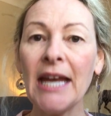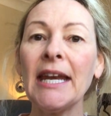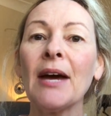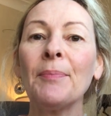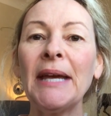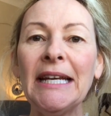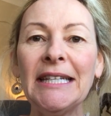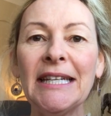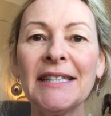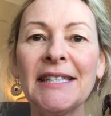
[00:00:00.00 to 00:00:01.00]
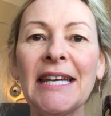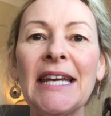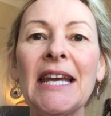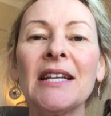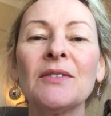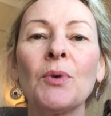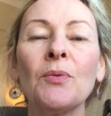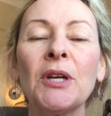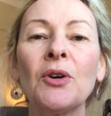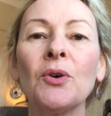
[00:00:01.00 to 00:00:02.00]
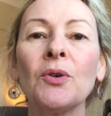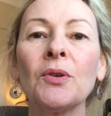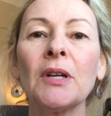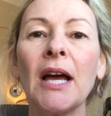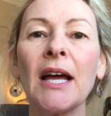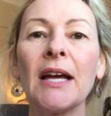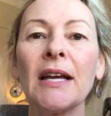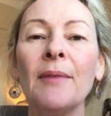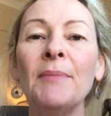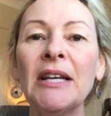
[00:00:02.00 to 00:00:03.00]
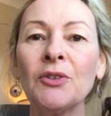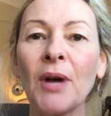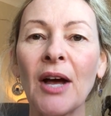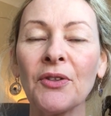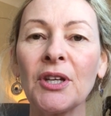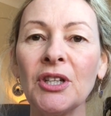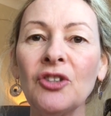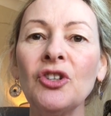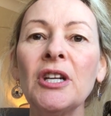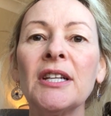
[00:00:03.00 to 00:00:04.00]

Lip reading: Now, PTSD is what we call a mental health condition.